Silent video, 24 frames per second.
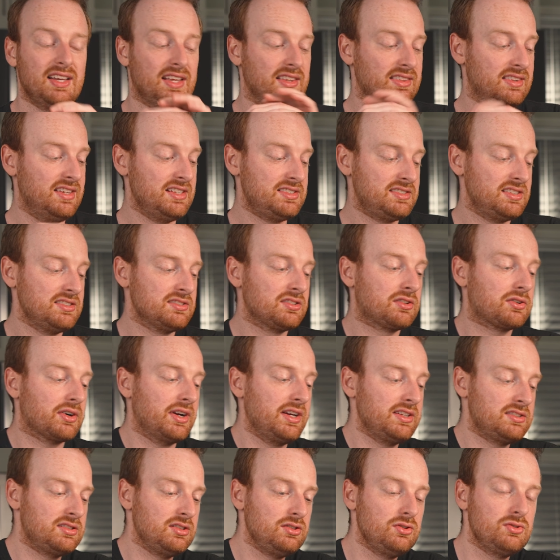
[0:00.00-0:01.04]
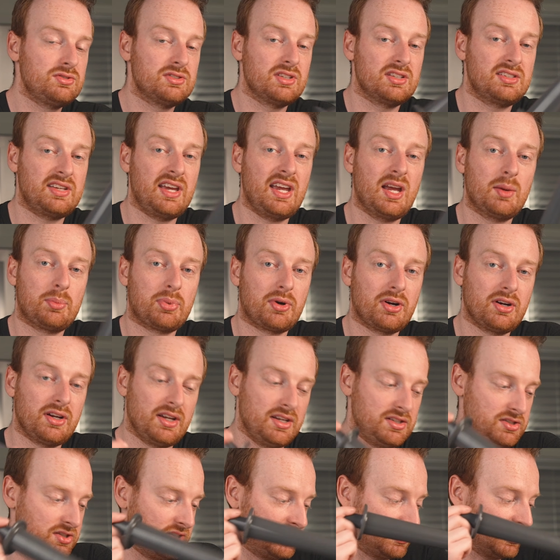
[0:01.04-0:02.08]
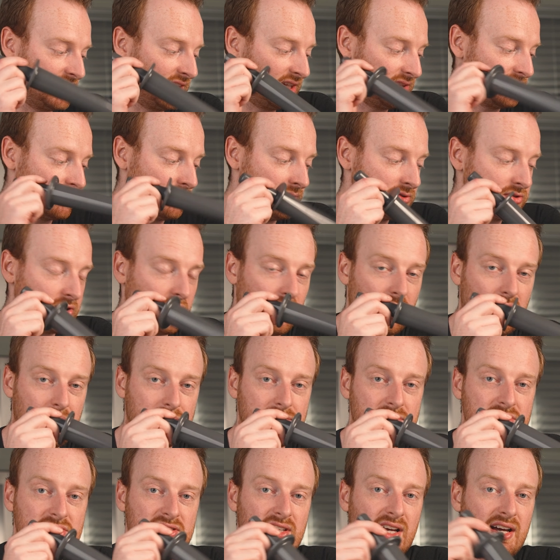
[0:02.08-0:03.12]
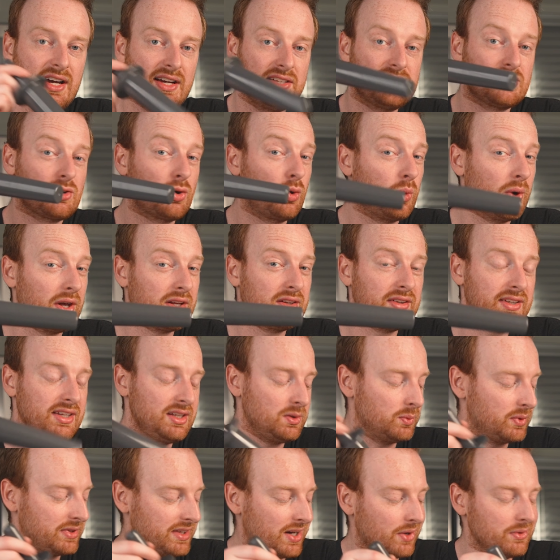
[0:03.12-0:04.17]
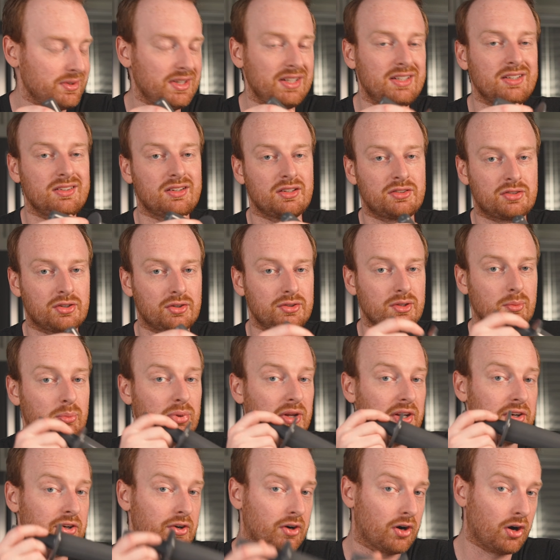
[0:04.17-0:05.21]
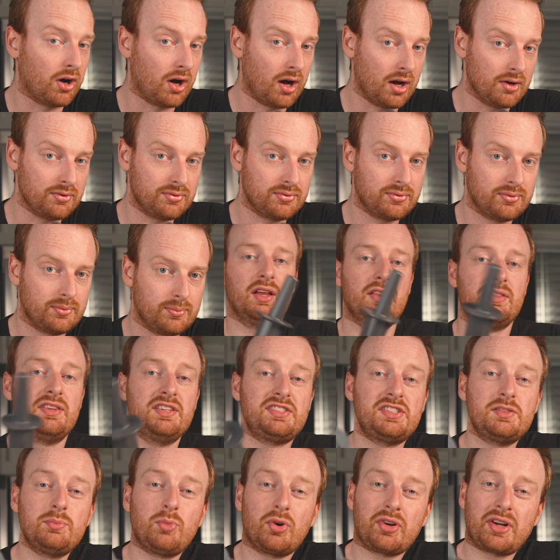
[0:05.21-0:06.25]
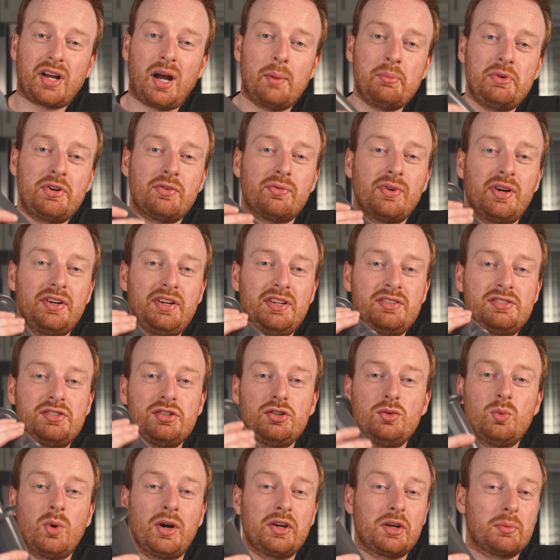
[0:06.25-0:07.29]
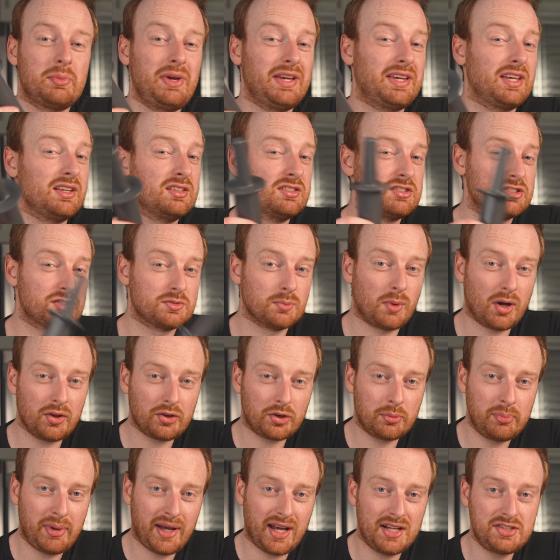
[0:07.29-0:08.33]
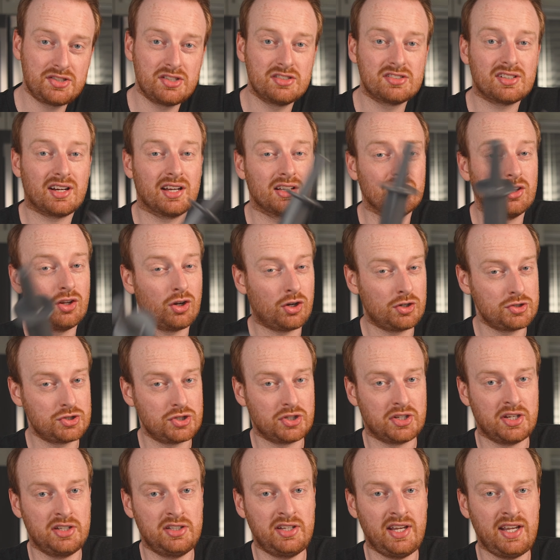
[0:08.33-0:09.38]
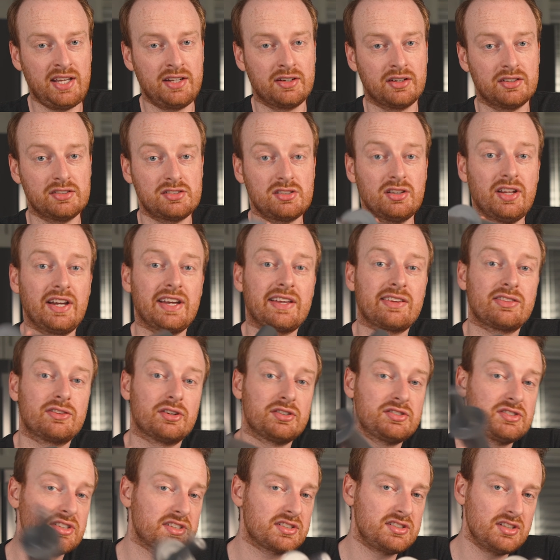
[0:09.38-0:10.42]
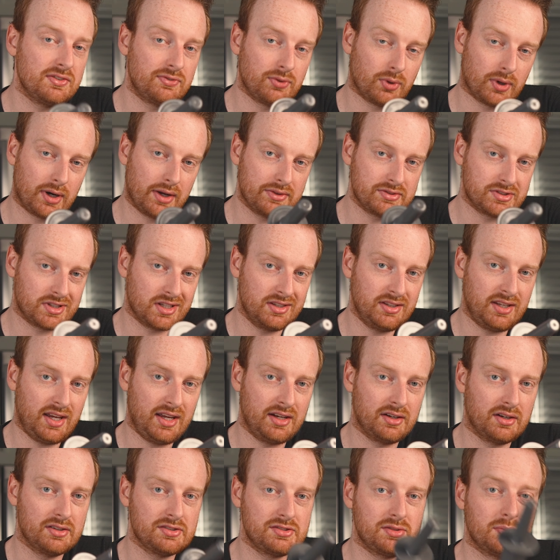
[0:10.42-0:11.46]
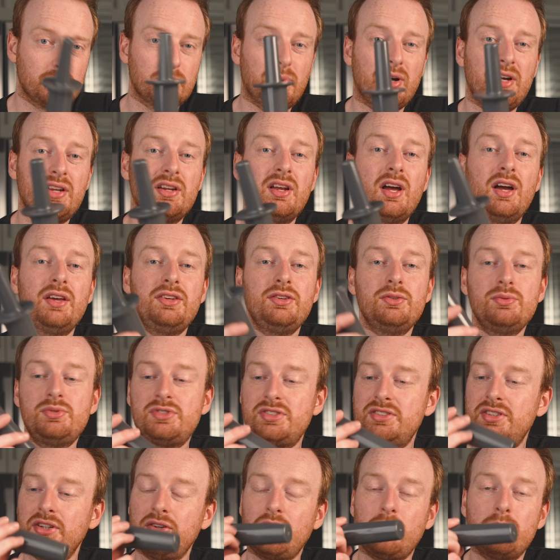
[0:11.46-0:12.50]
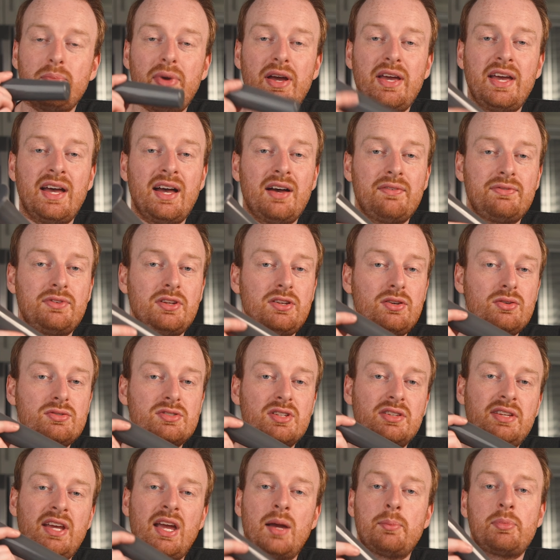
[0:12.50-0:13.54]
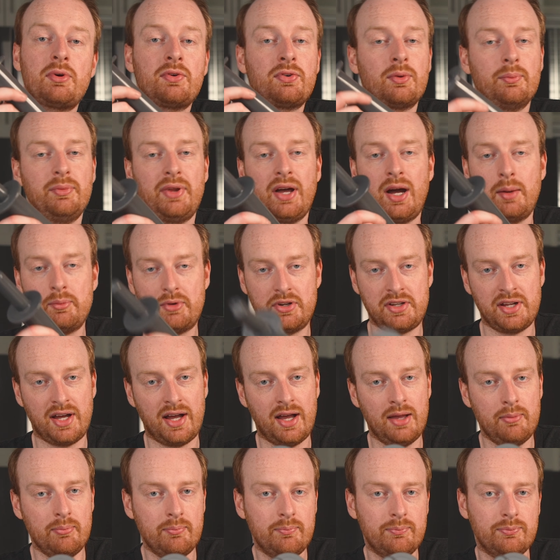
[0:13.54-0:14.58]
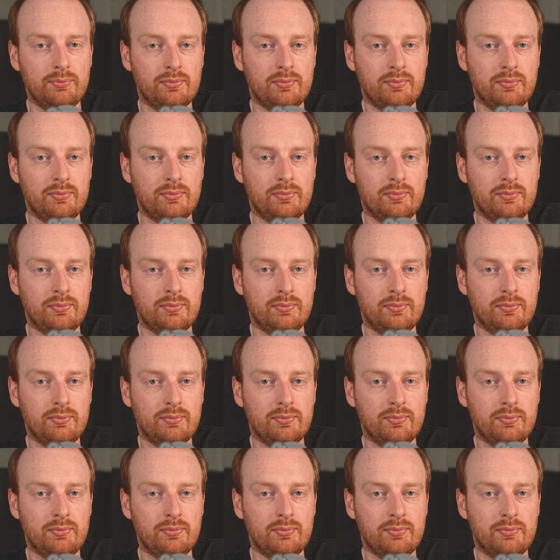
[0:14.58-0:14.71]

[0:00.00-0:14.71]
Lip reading: This is great to use the tamper and just get those off the sides quickly without needing to turn the blender off. This is more common to run into while you're making smaller batches on larger containers, like their 64-ounce containers, but you still may have to use the tamper from time to time.